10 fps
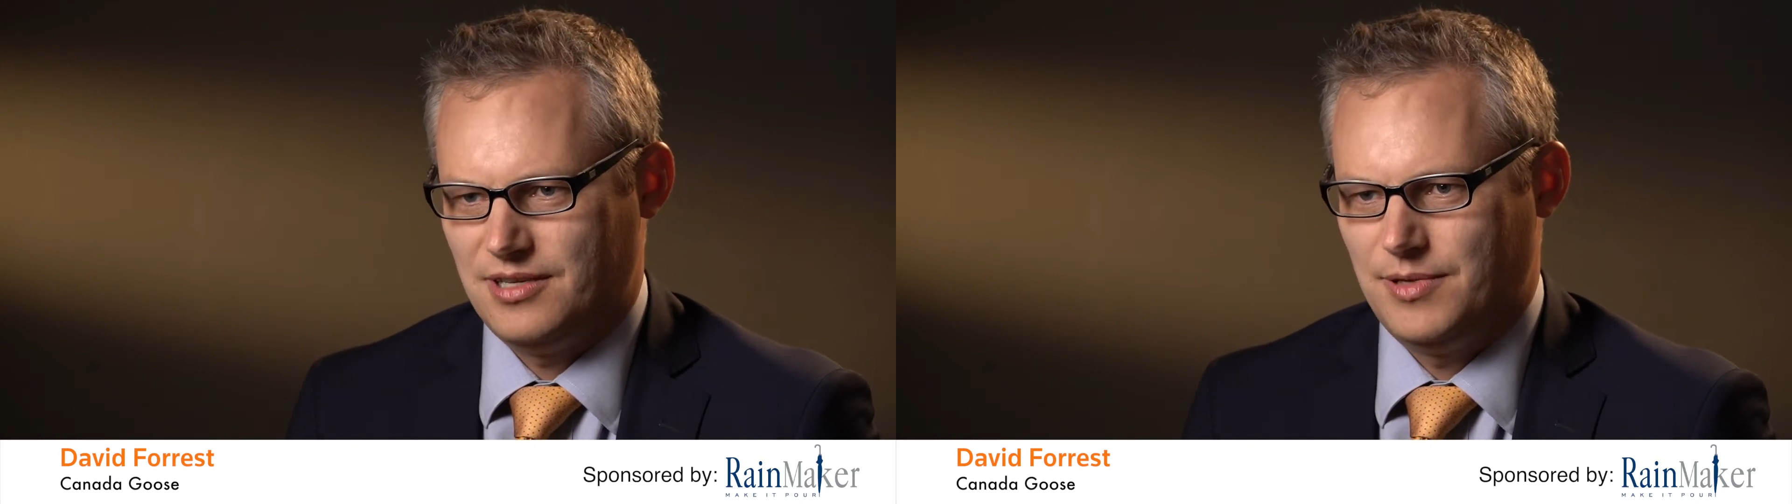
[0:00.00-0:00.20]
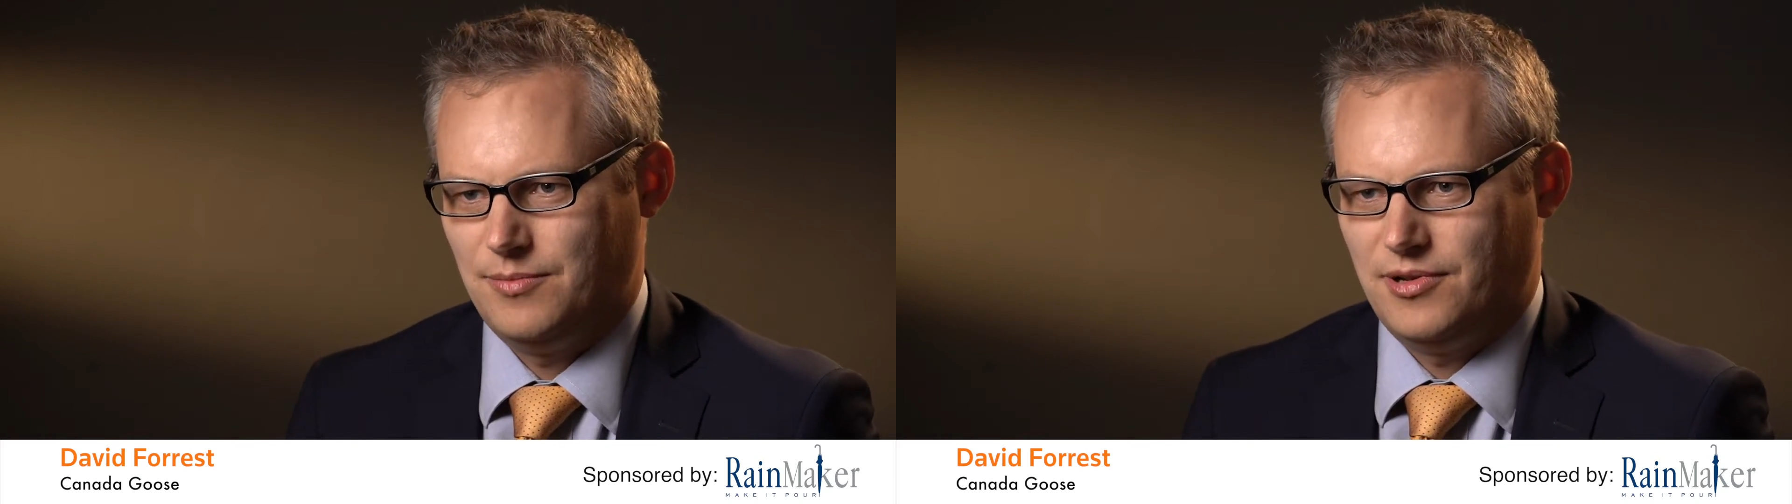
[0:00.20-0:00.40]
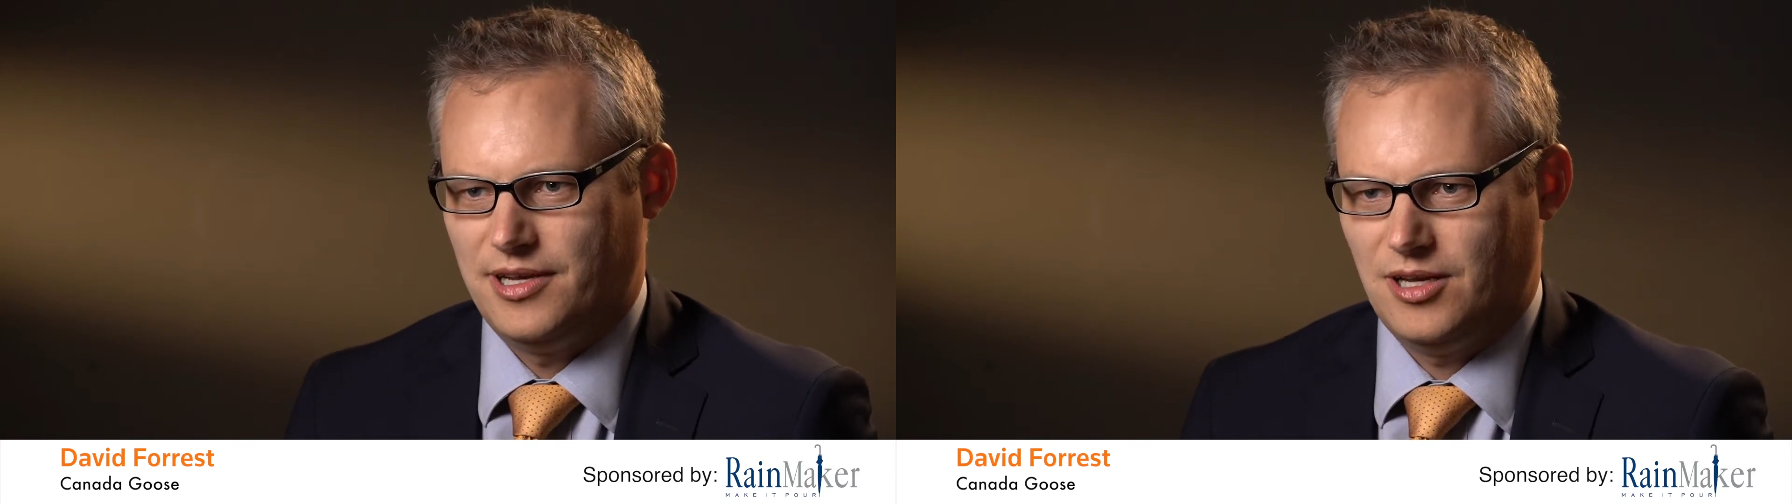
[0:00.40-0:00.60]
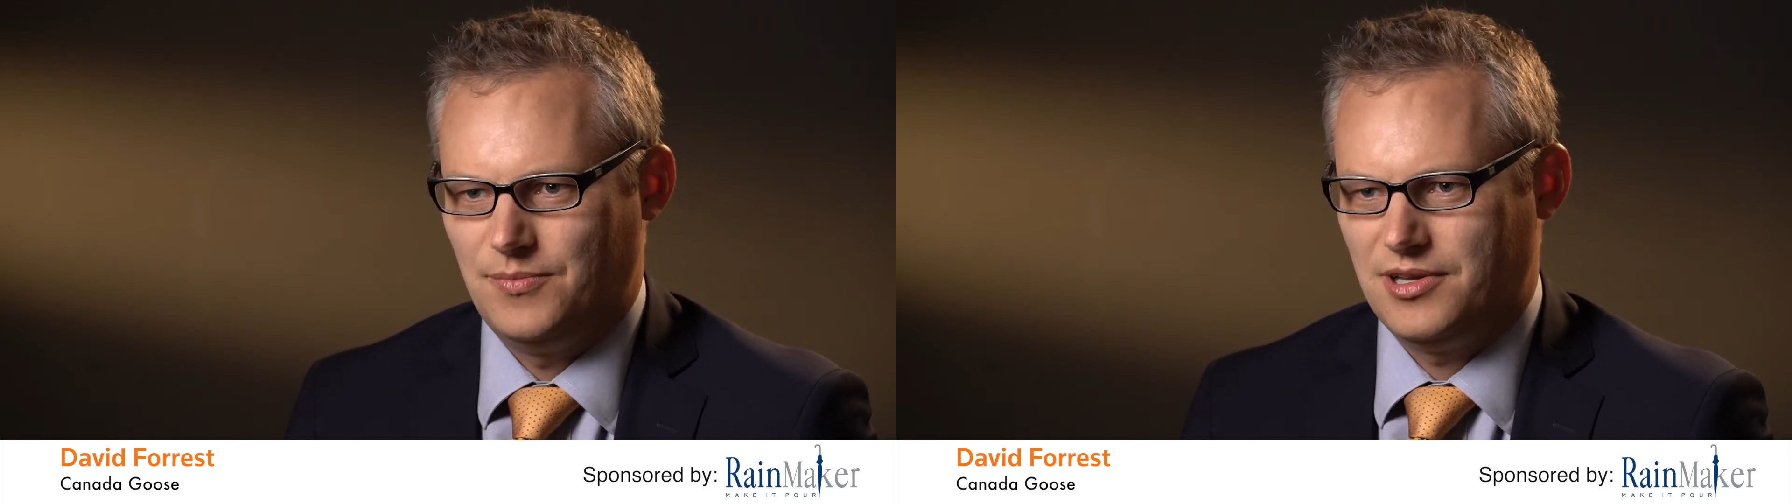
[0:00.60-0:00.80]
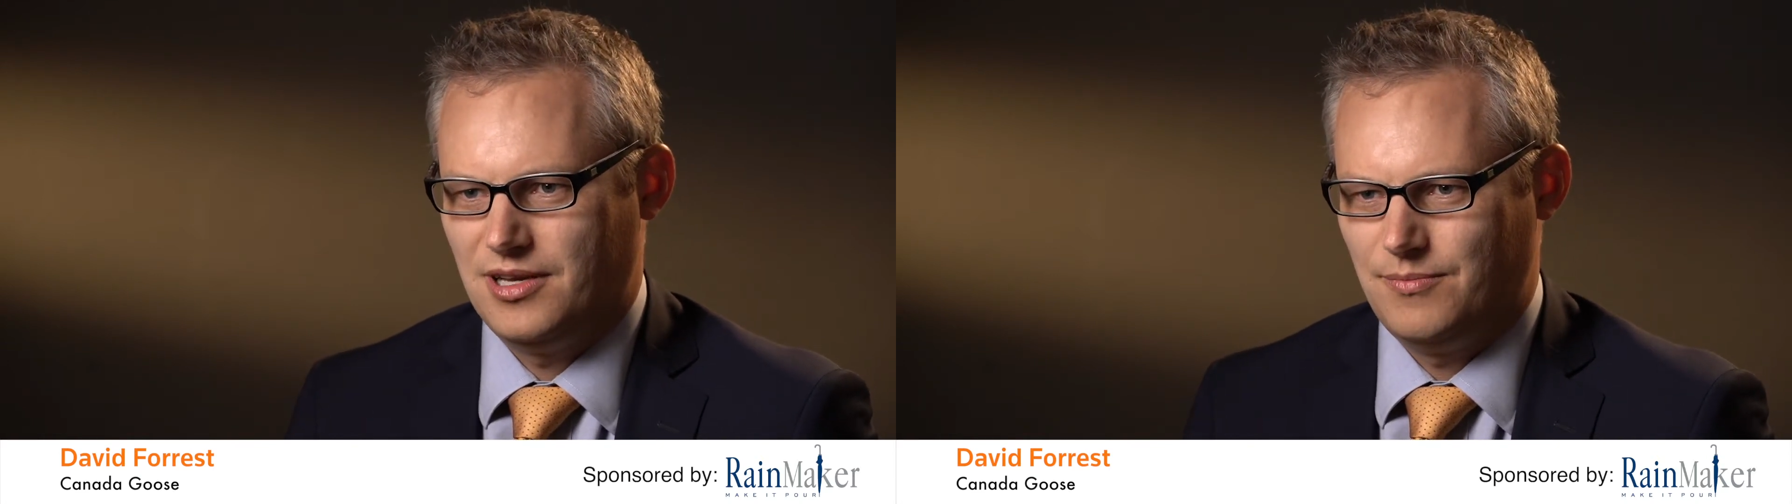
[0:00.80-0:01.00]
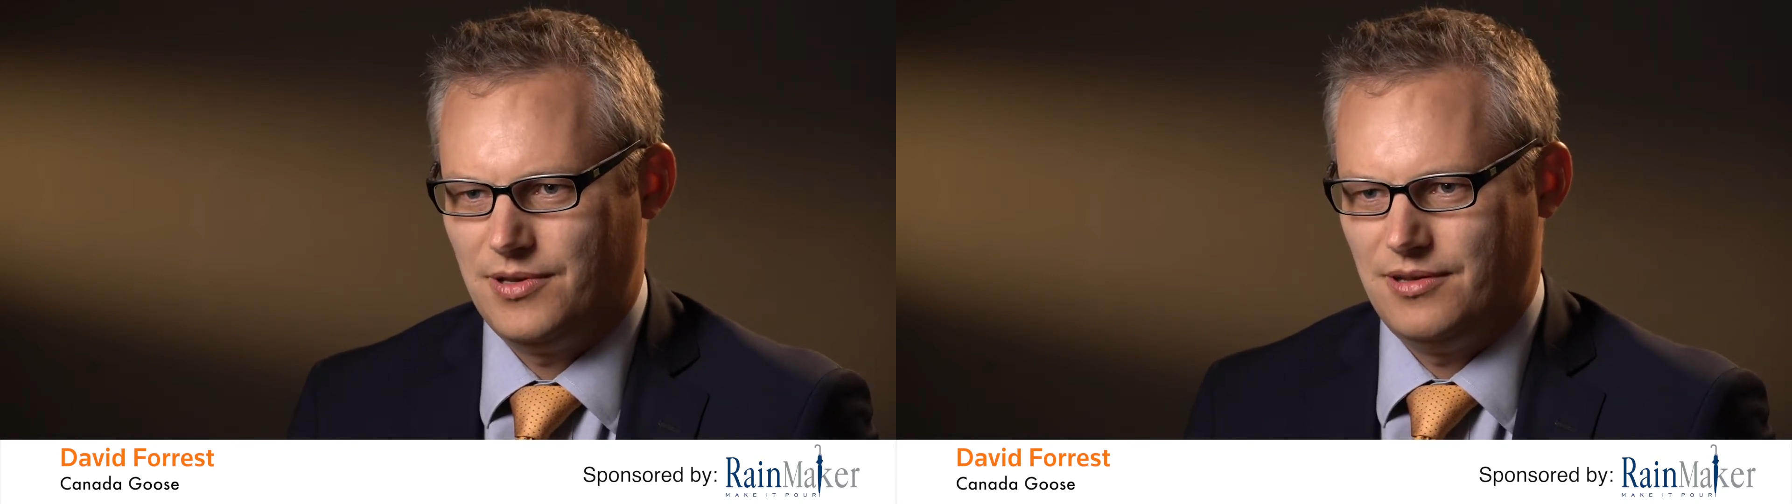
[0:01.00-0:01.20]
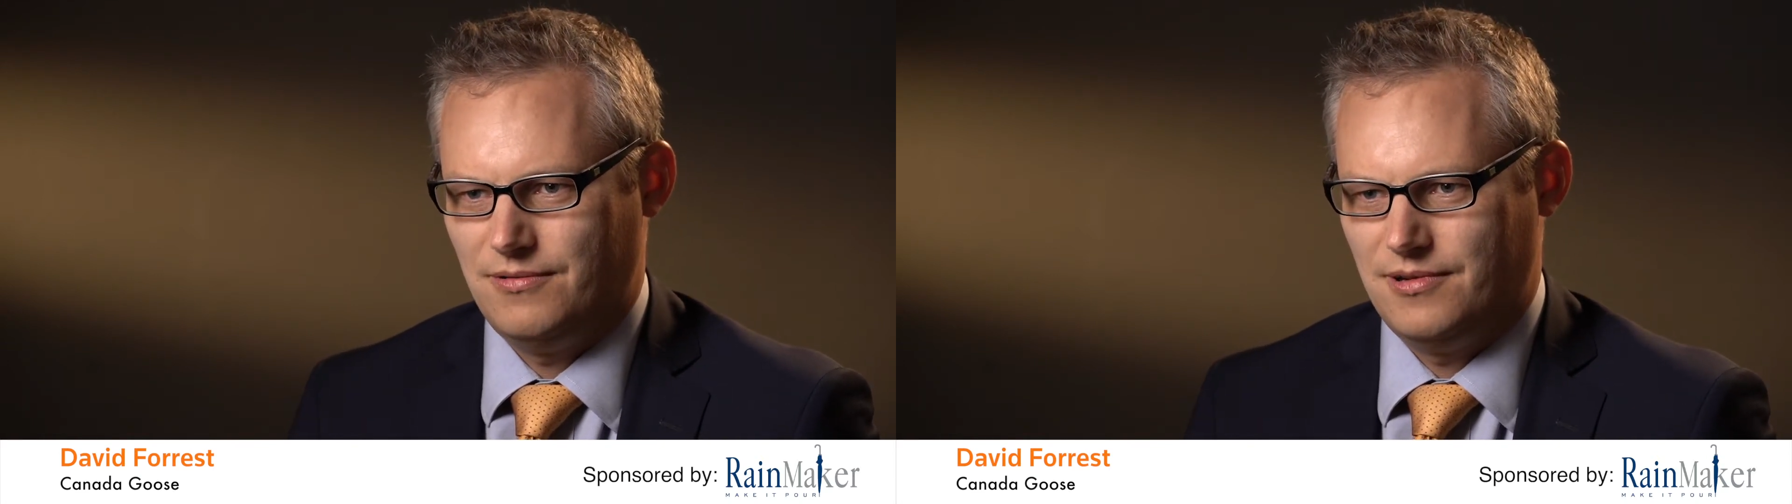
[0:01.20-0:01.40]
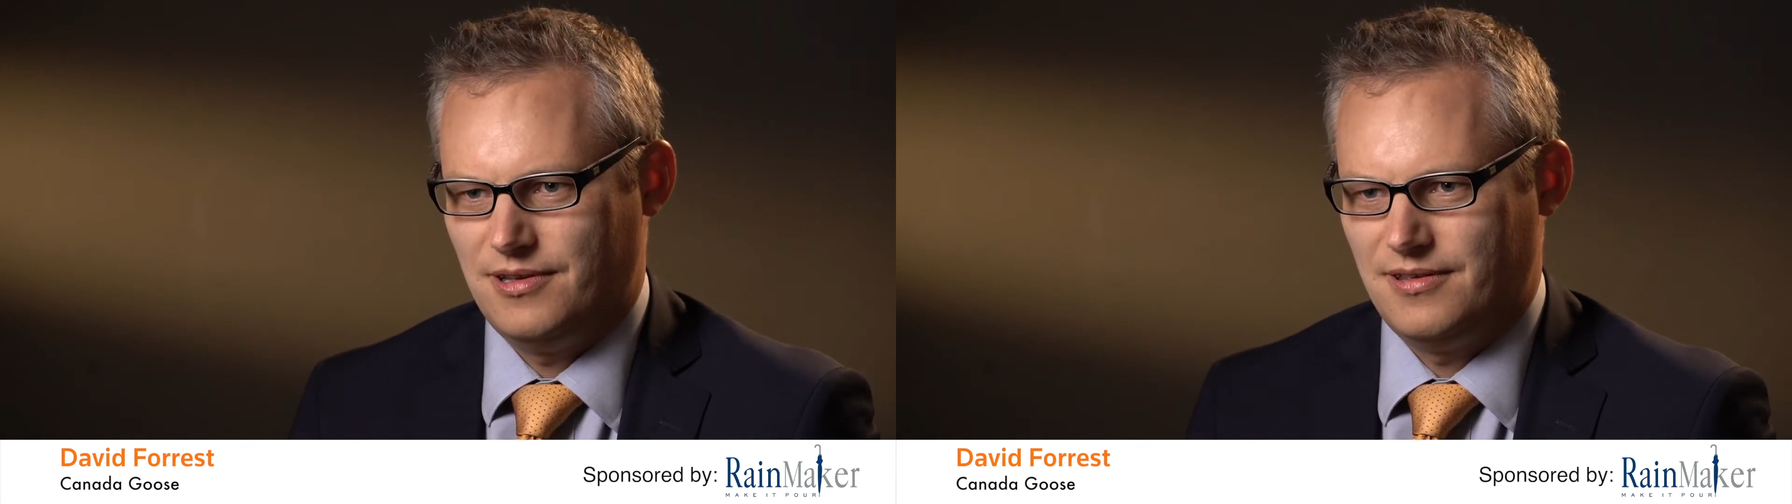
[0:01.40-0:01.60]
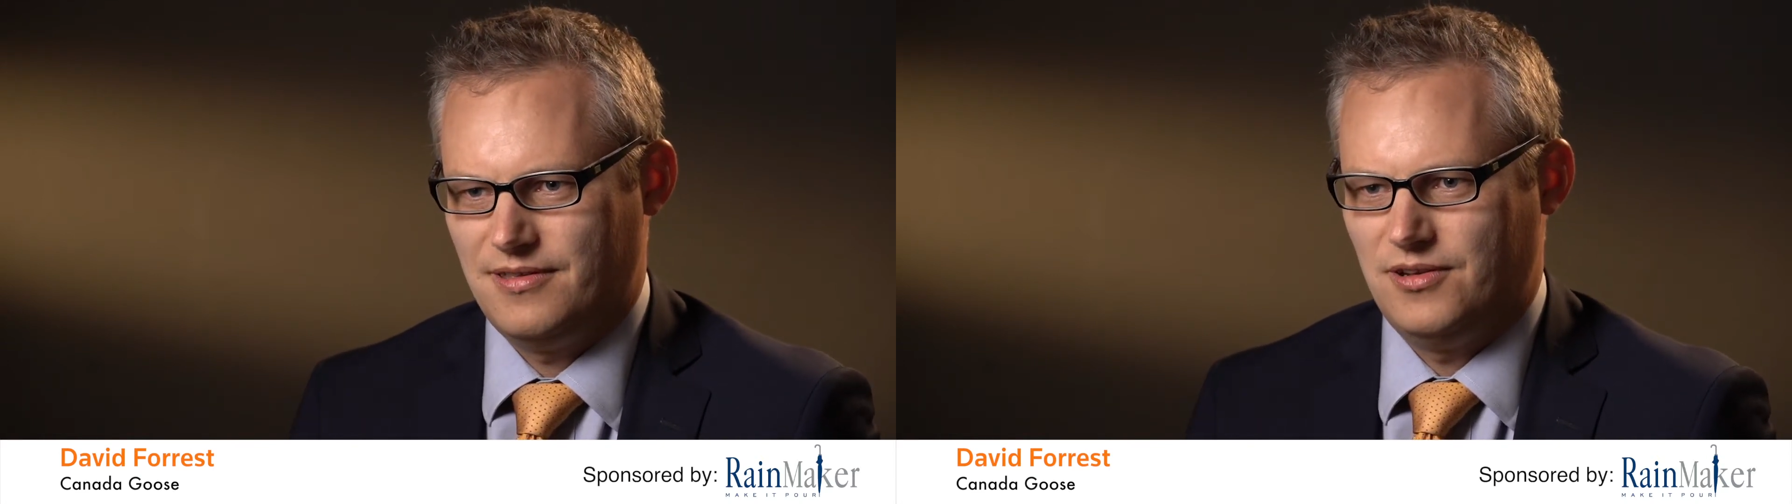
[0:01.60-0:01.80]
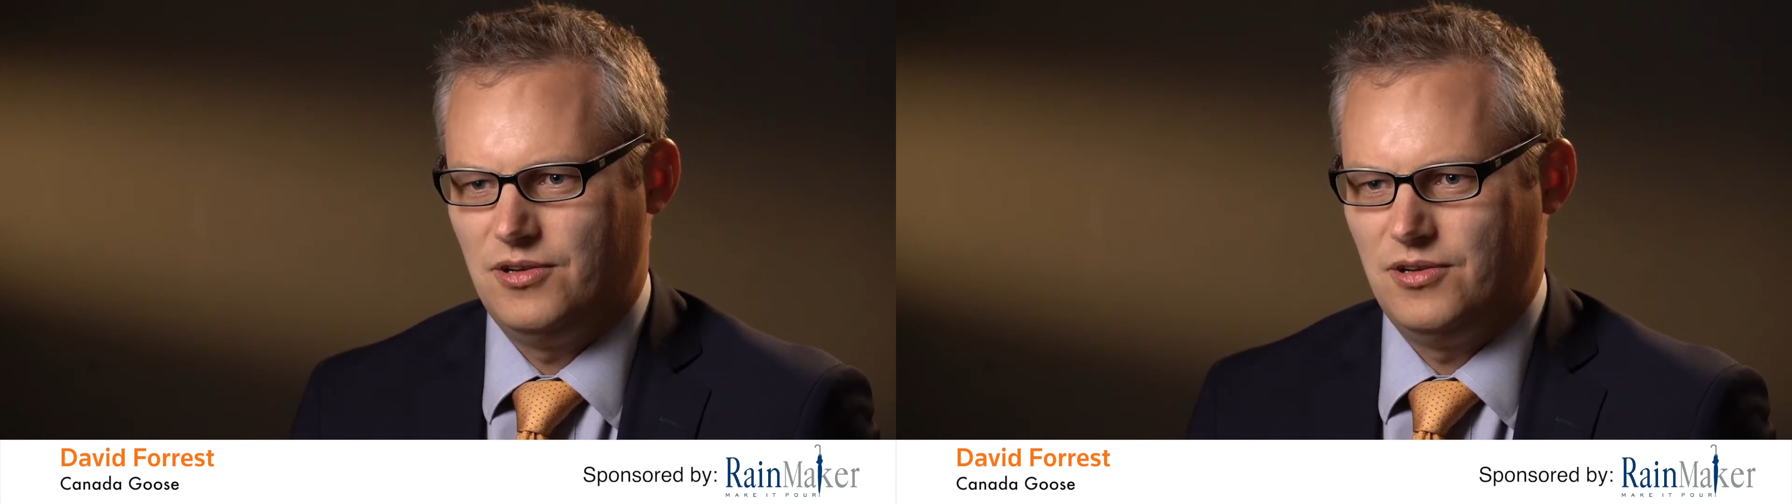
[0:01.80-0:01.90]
I'm able to help the company with